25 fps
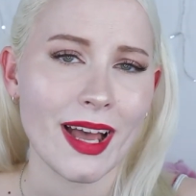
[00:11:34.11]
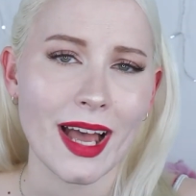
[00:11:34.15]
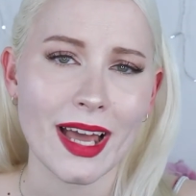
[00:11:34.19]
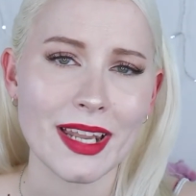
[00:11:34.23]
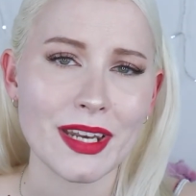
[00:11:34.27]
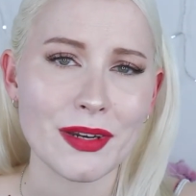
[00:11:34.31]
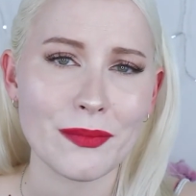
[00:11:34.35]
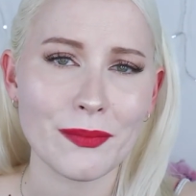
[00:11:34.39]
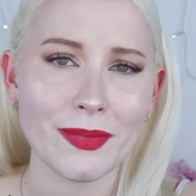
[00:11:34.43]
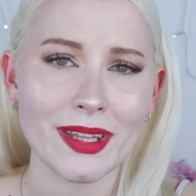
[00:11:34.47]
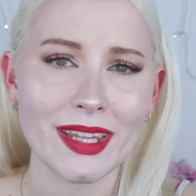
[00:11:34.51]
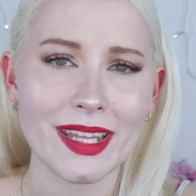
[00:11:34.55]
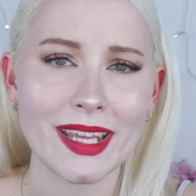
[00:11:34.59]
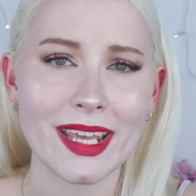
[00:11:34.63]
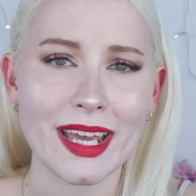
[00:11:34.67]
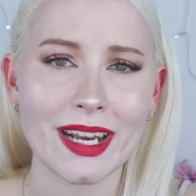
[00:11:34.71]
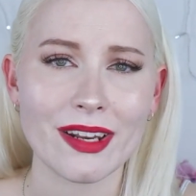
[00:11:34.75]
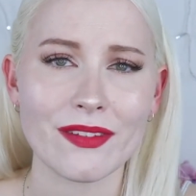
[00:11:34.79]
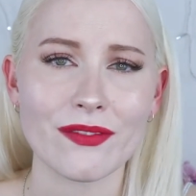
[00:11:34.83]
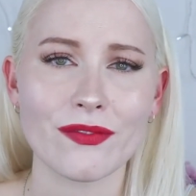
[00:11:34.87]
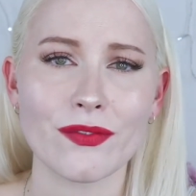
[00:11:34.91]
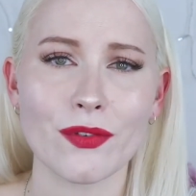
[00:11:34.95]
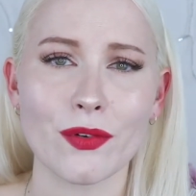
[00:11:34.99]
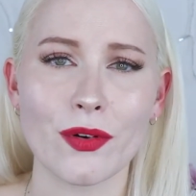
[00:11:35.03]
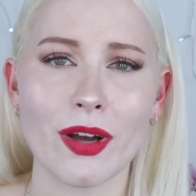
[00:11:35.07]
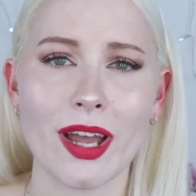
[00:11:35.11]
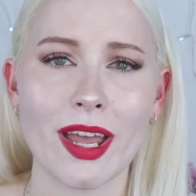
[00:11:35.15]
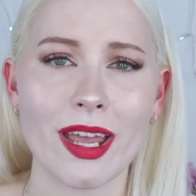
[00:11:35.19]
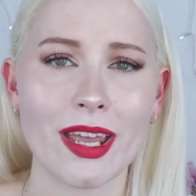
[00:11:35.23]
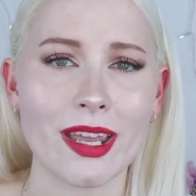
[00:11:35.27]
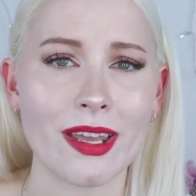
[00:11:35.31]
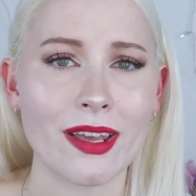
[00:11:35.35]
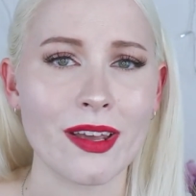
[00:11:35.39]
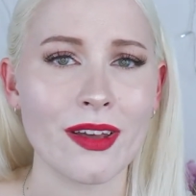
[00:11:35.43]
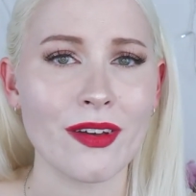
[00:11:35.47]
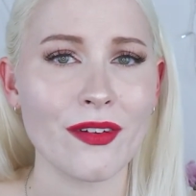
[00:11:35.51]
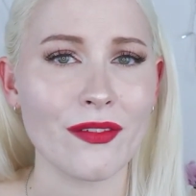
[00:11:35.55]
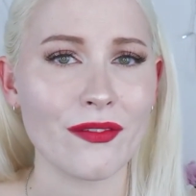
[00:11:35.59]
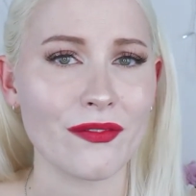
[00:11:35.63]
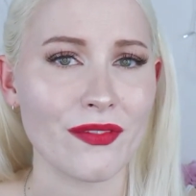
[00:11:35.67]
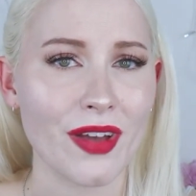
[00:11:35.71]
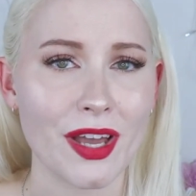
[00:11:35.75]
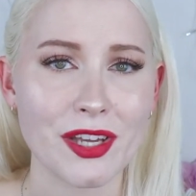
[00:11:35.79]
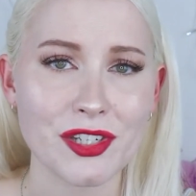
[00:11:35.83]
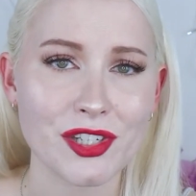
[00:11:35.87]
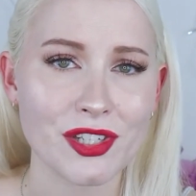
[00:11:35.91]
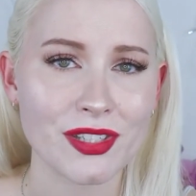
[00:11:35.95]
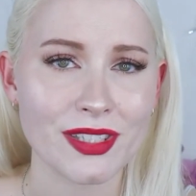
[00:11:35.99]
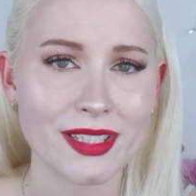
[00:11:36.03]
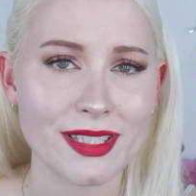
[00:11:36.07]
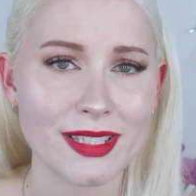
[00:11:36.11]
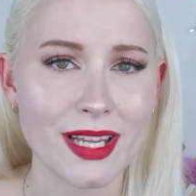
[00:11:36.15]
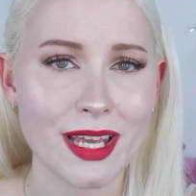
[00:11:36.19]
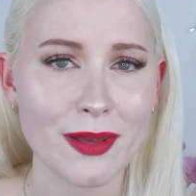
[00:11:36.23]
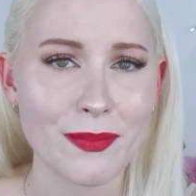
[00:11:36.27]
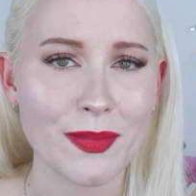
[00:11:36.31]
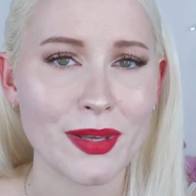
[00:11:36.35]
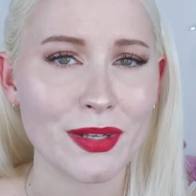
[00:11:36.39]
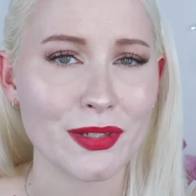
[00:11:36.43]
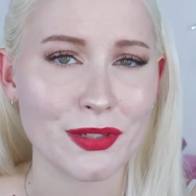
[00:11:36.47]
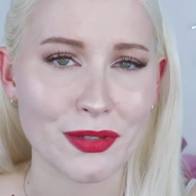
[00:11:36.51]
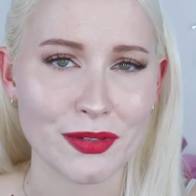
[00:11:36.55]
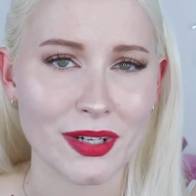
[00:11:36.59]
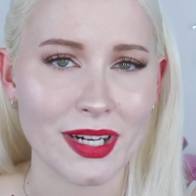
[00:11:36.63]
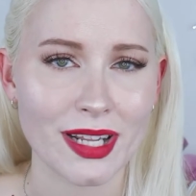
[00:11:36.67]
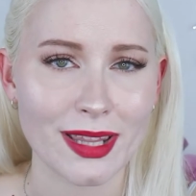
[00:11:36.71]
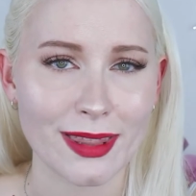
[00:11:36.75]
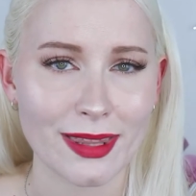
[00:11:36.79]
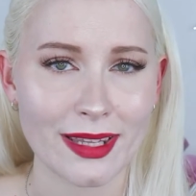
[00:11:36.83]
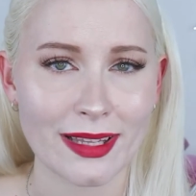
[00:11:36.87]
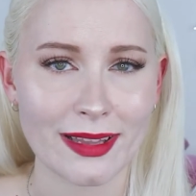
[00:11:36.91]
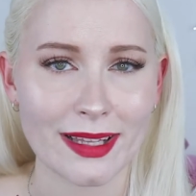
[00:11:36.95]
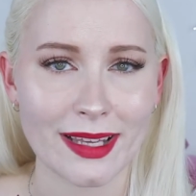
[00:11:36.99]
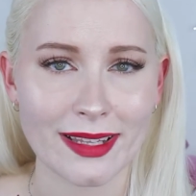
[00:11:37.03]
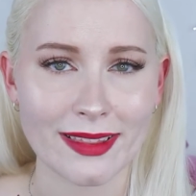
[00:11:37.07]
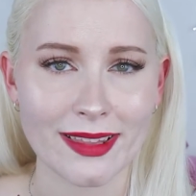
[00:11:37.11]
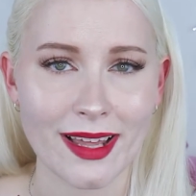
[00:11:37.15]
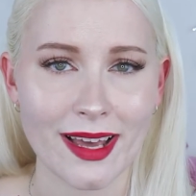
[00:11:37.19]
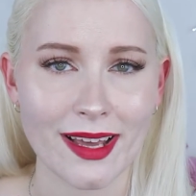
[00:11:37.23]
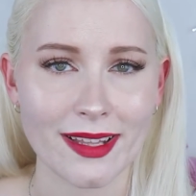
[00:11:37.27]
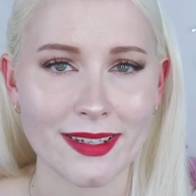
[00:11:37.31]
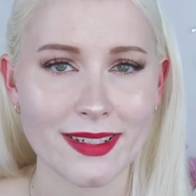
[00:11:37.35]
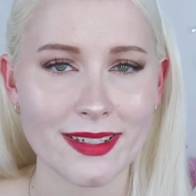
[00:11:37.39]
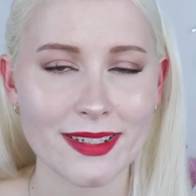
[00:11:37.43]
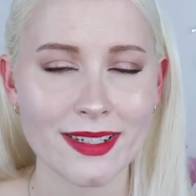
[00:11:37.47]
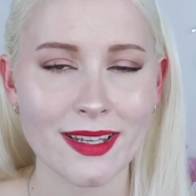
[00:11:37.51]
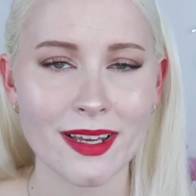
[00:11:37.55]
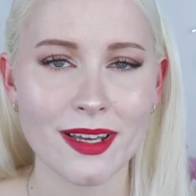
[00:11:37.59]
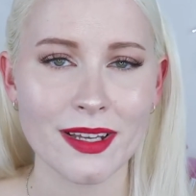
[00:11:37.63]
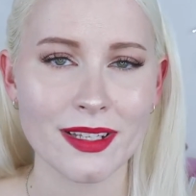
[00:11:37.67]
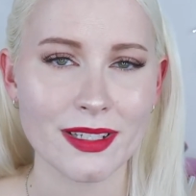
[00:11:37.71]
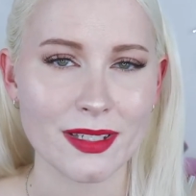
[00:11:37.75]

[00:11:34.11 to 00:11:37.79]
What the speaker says: I didn't really get it for a fashion statement or anything like that.